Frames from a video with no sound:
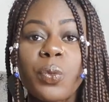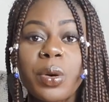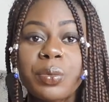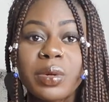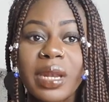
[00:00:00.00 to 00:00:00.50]

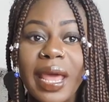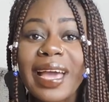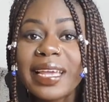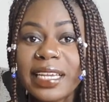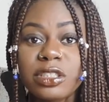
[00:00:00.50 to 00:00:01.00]
will
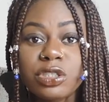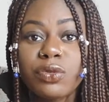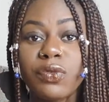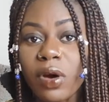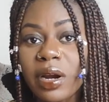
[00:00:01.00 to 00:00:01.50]
not get you
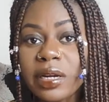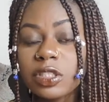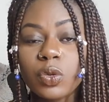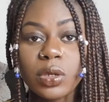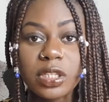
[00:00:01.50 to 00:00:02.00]
far in
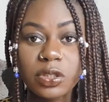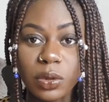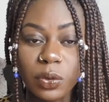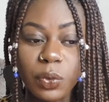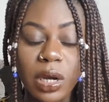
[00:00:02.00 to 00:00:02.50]

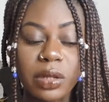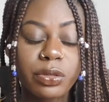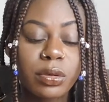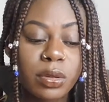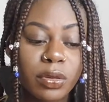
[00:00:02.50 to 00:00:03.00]
2021.
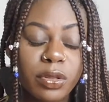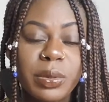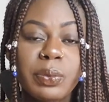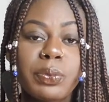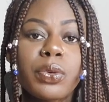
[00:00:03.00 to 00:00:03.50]
Those are the
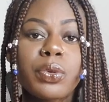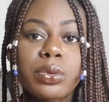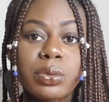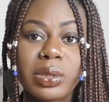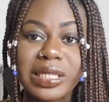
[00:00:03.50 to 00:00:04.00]
people who
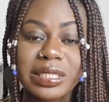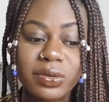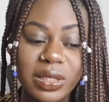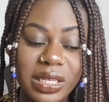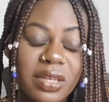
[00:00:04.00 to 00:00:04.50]
you need
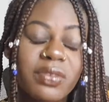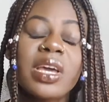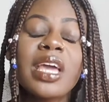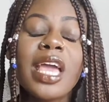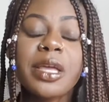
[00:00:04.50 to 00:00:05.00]
to leave,
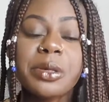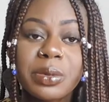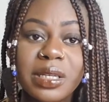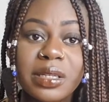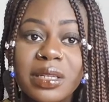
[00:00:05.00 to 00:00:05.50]
and you
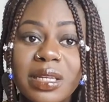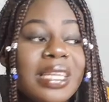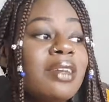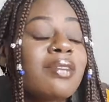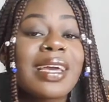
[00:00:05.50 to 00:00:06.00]
need to
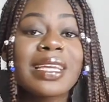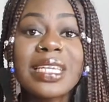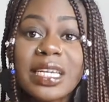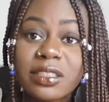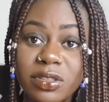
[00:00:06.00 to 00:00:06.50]
leave like
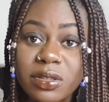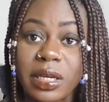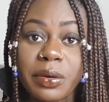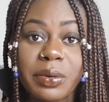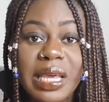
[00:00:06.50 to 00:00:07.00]

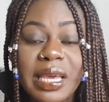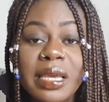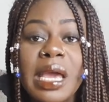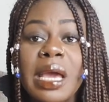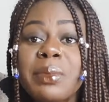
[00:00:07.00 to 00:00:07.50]
yesterday,
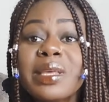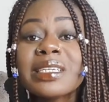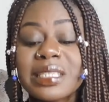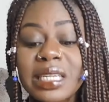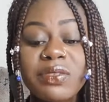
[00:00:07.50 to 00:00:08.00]
okay?
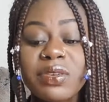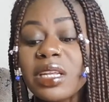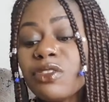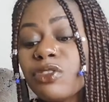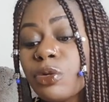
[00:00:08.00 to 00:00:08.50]
Because even
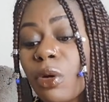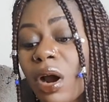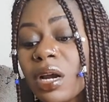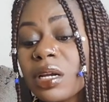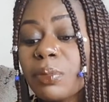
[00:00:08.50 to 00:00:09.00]
if you
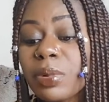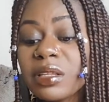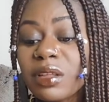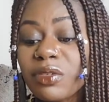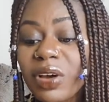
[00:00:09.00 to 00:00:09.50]
are in a
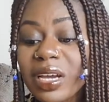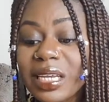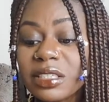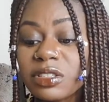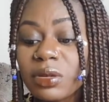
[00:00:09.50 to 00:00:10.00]
place of
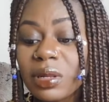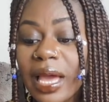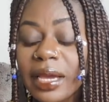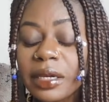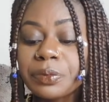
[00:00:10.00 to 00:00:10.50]
financial
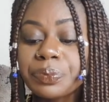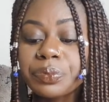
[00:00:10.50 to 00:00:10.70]
lack,